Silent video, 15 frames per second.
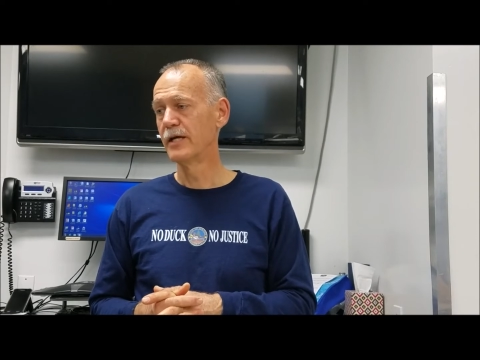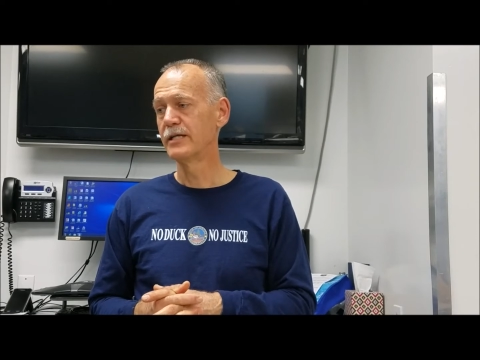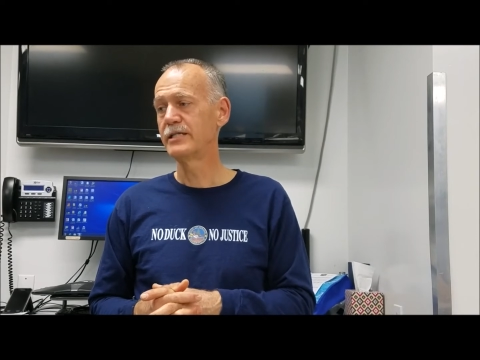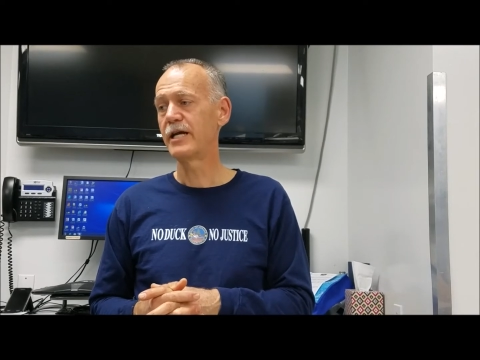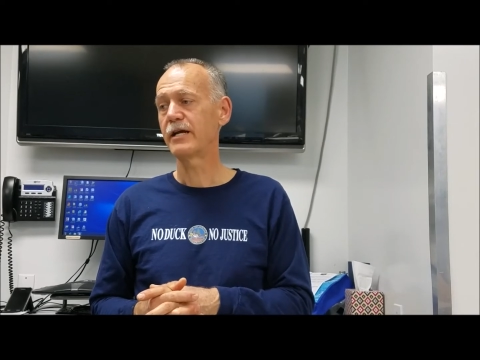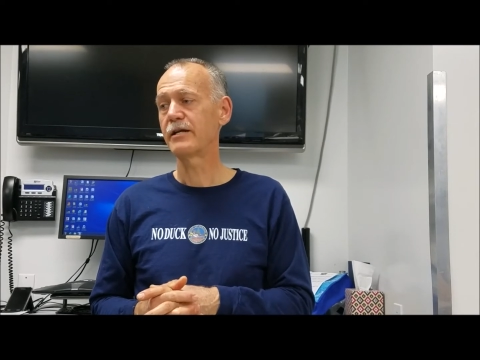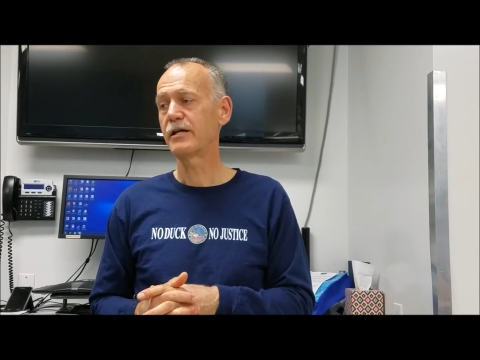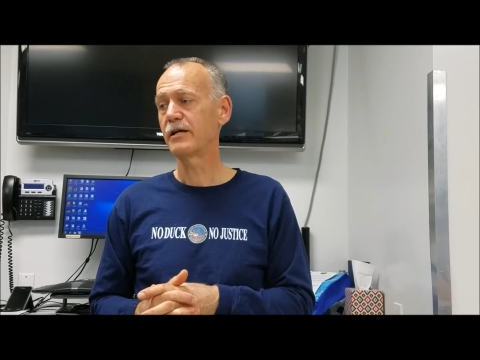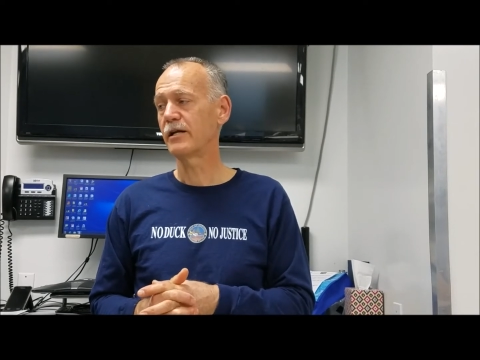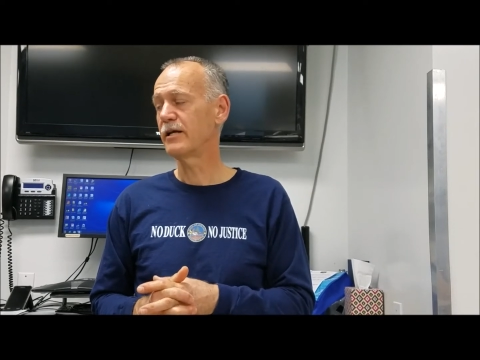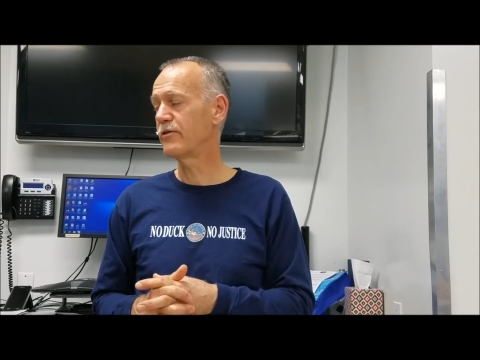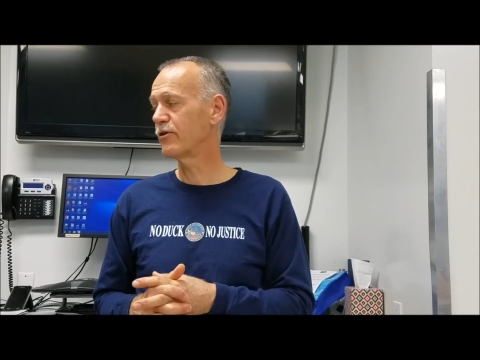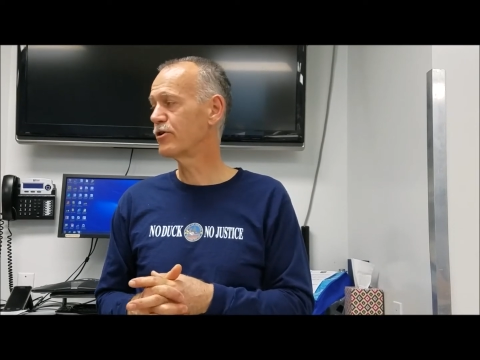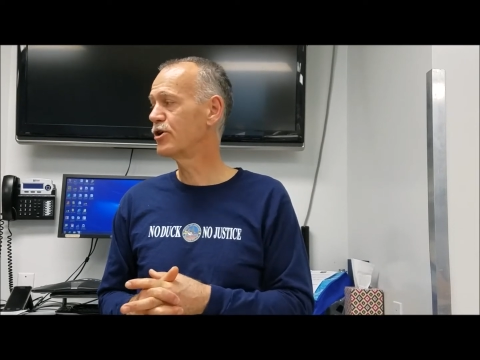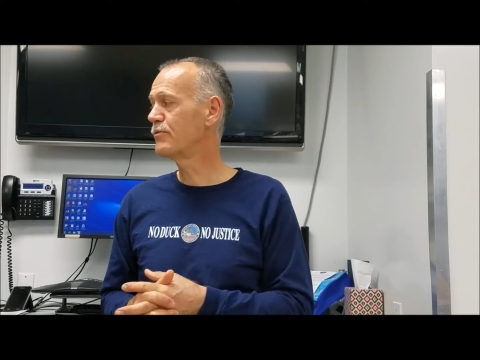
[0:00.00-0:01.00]
Technically,
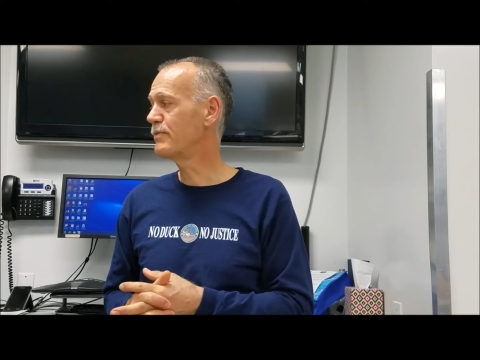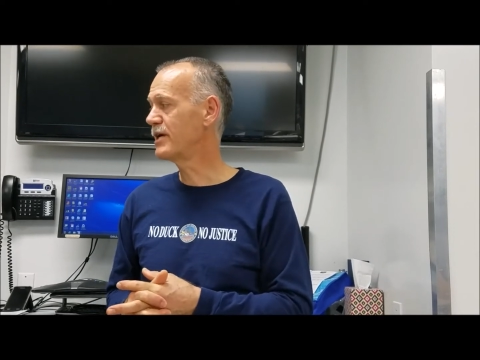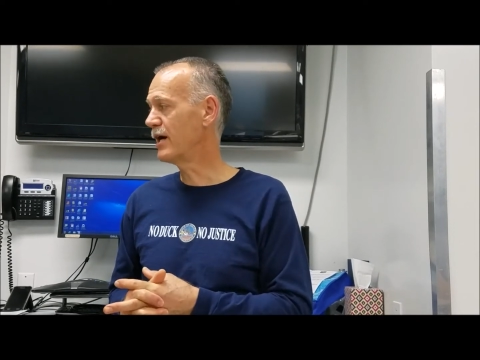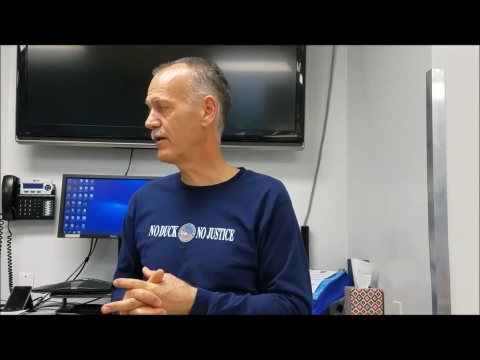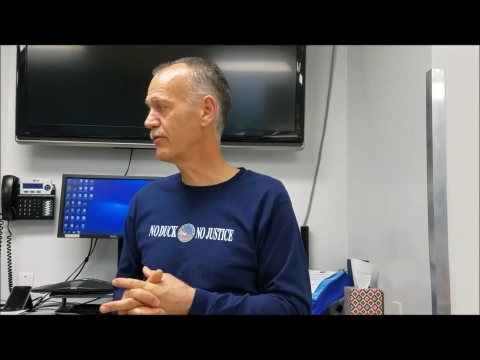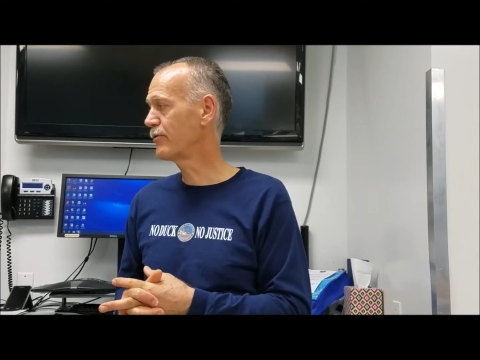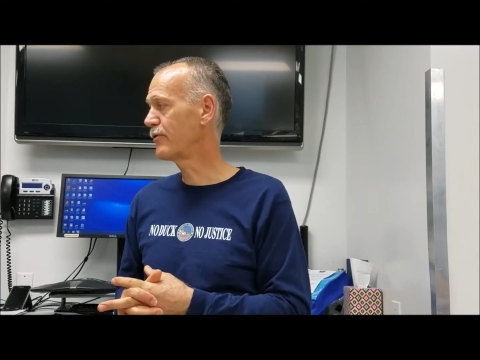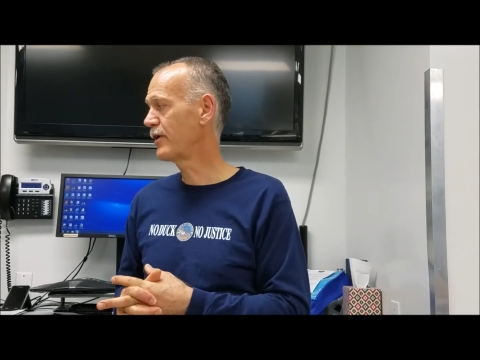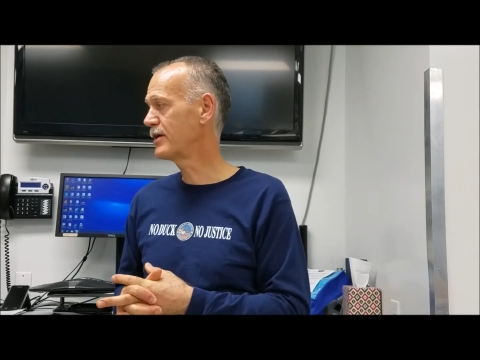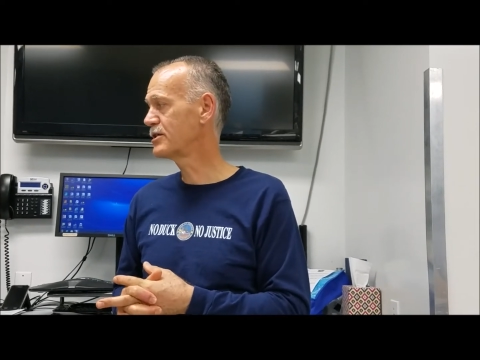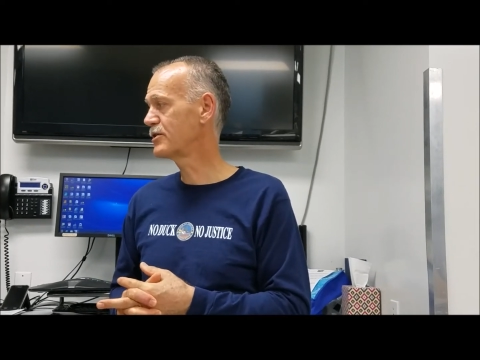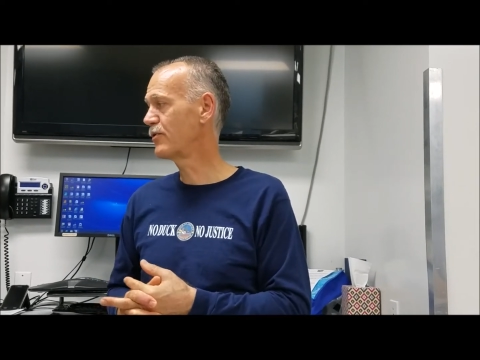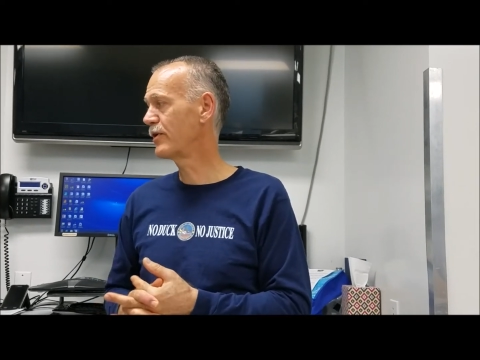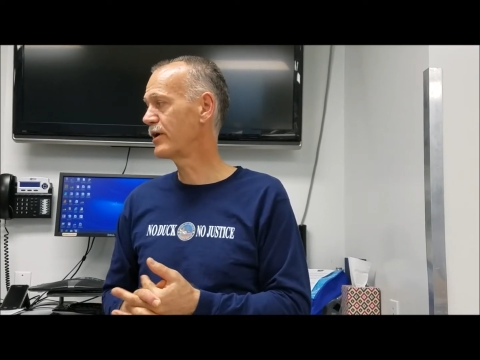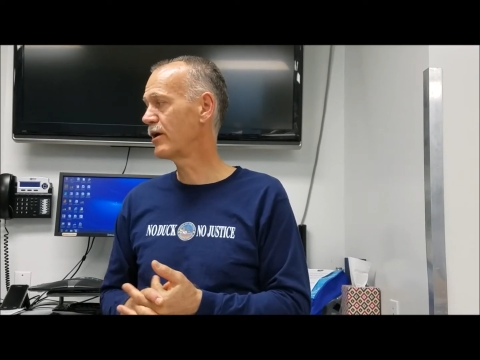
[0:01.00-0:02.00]
there could be other things
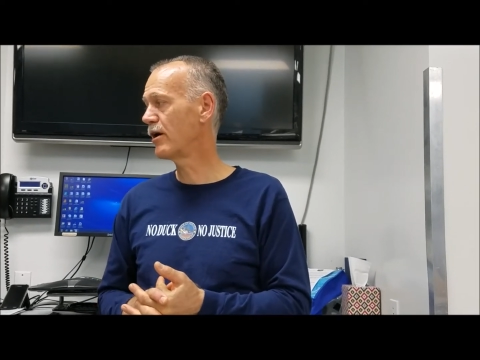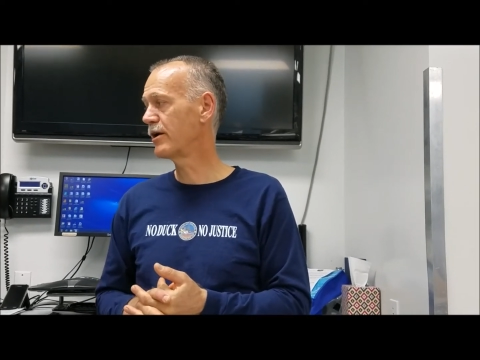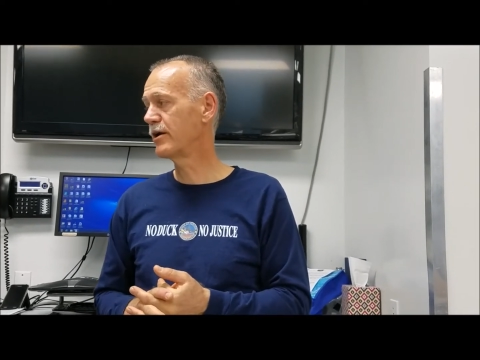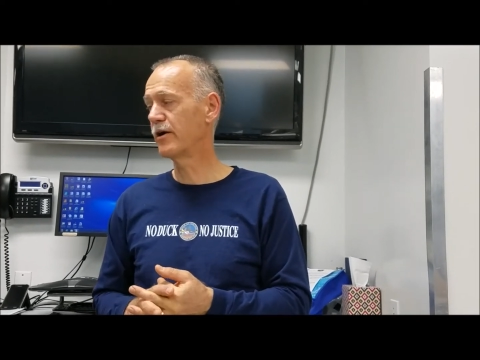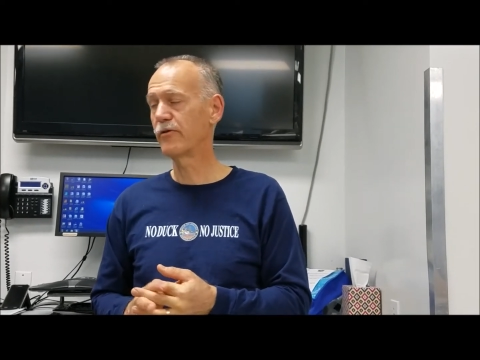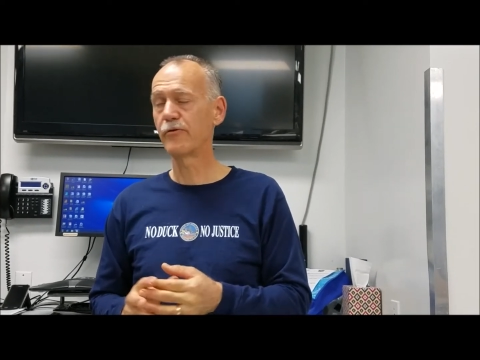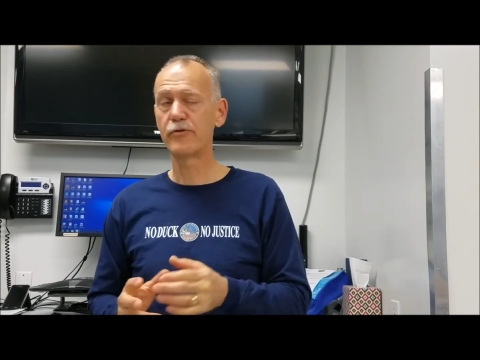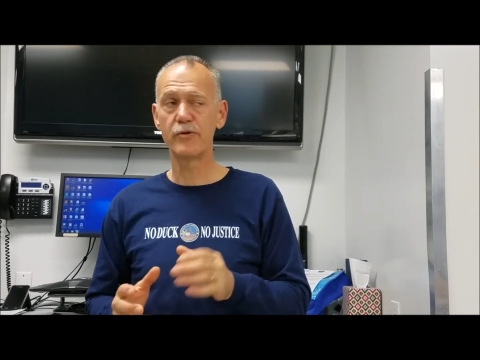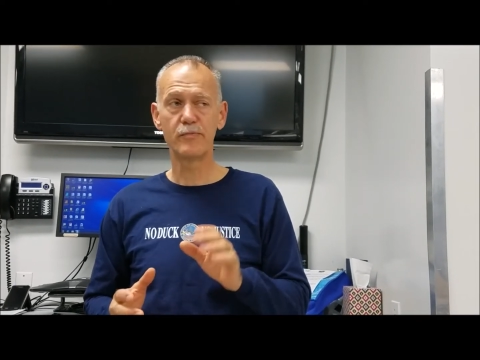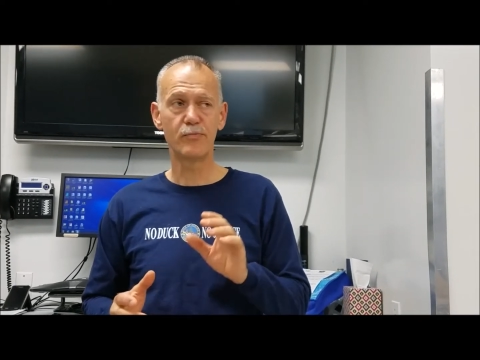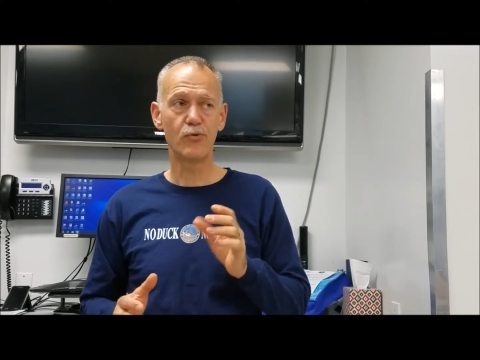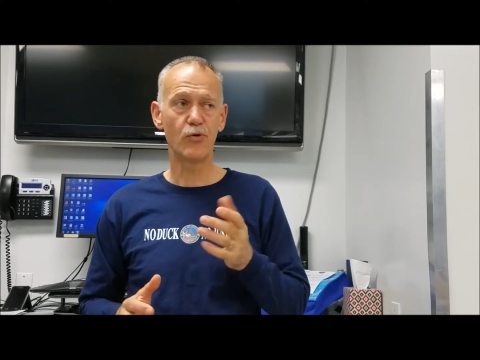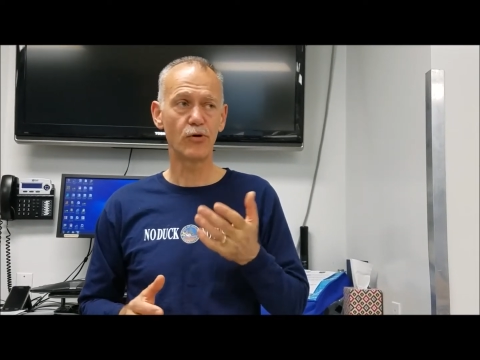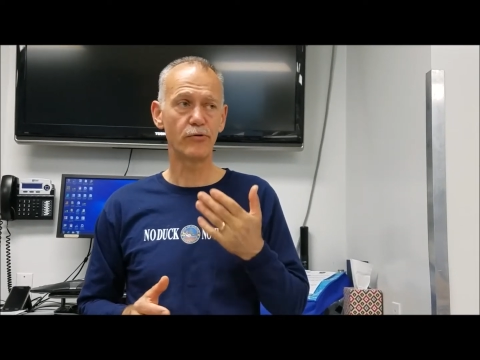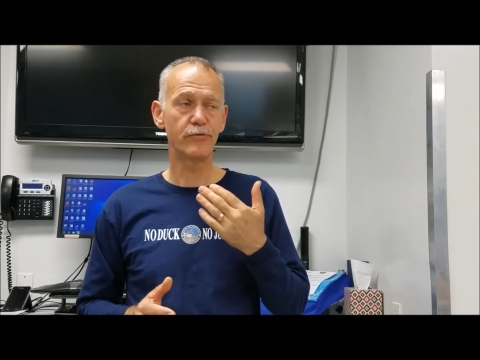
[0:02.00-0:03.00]
going on other than
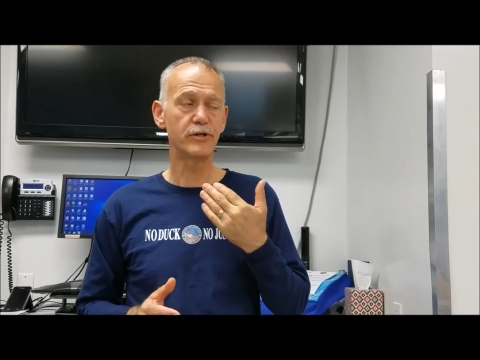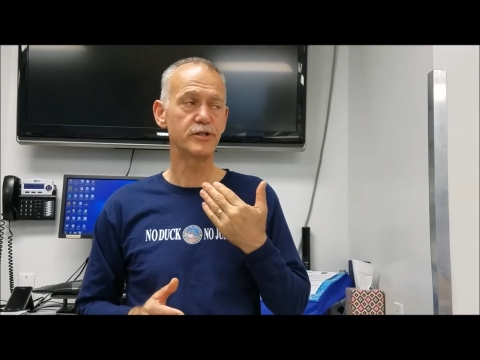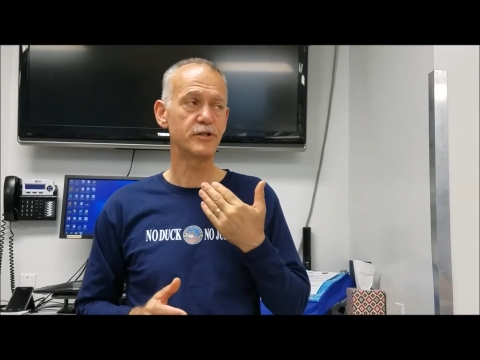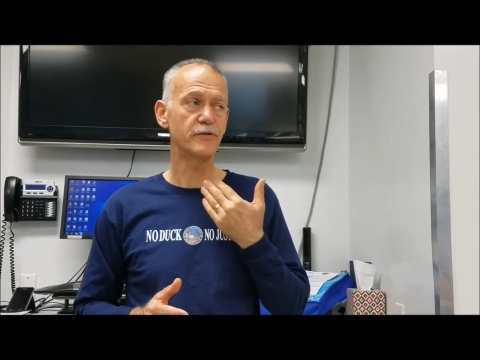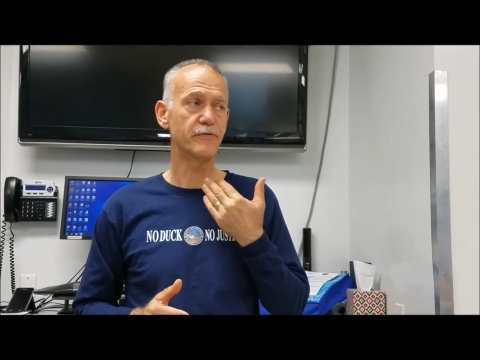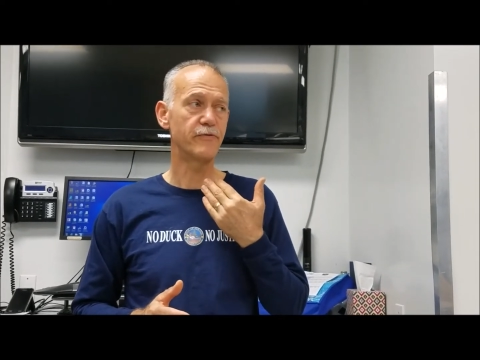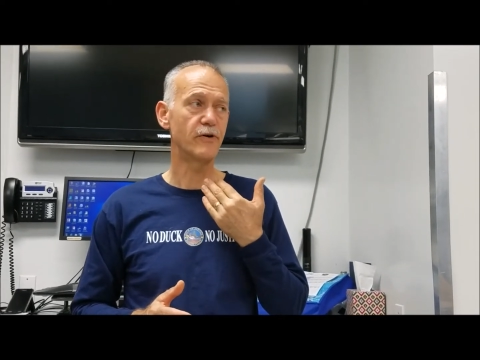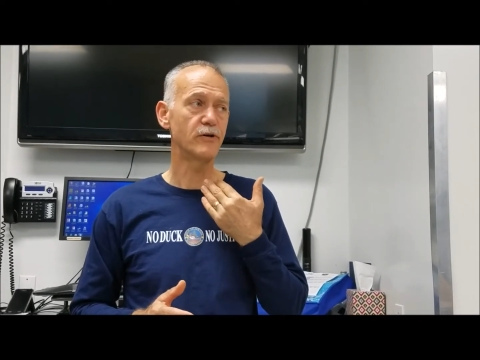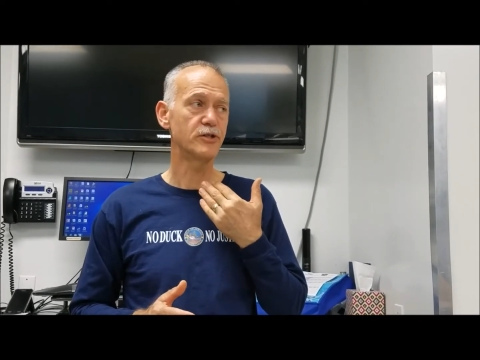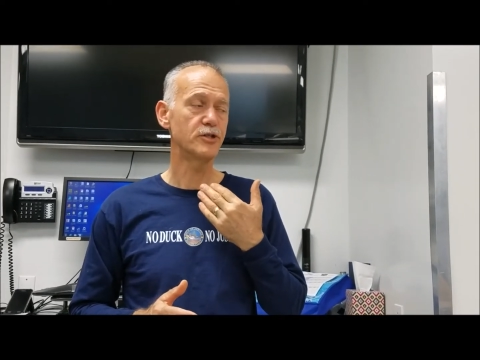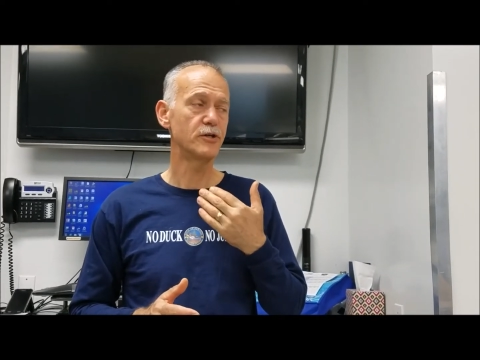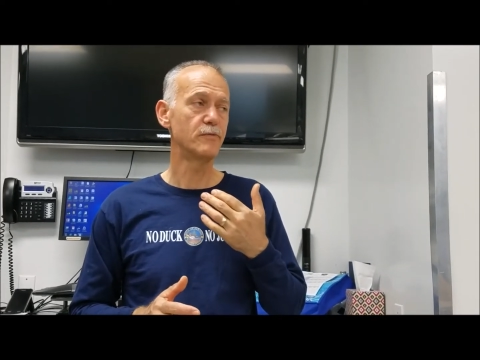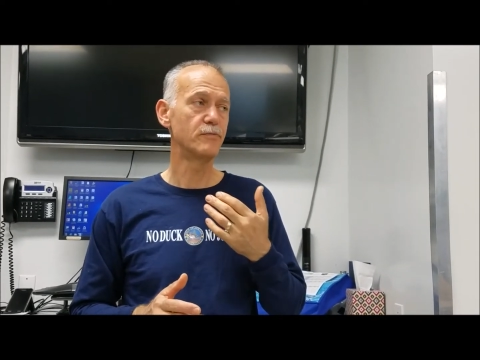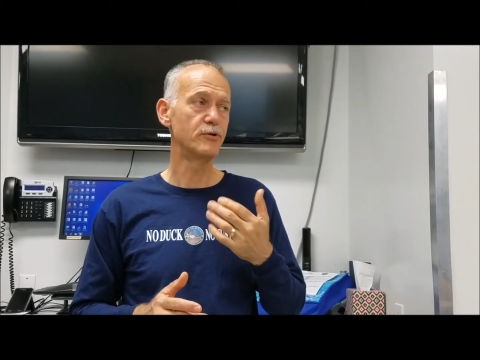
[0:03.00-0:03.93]
poor laryngeal function